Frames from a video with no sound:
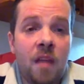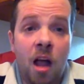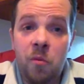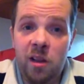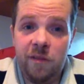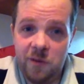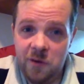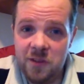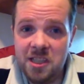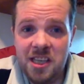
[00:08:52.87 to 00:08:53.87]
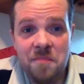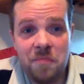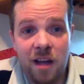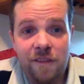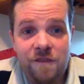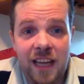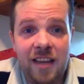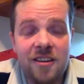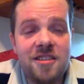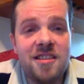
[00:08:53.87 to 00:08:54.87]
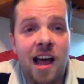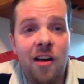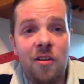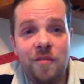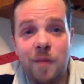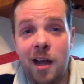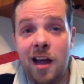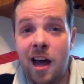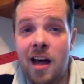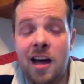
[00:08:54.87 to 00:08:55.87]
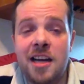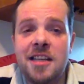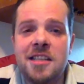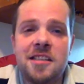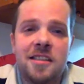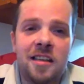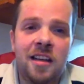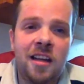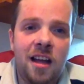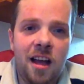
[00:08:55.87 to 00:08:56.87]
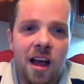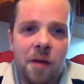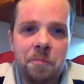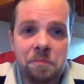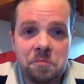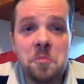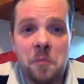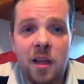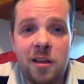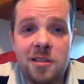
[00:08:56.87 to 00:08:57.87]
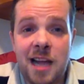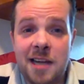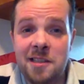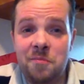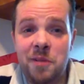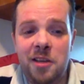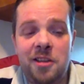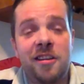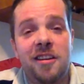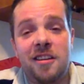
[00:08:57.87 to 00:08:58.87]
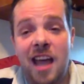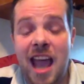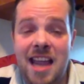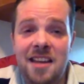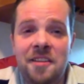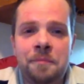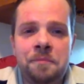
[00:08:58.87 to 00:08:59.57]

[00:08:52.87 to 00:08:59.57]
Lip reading: I will, of course, keep my fingers out of my eyes, because that's the bit you're gonna hate.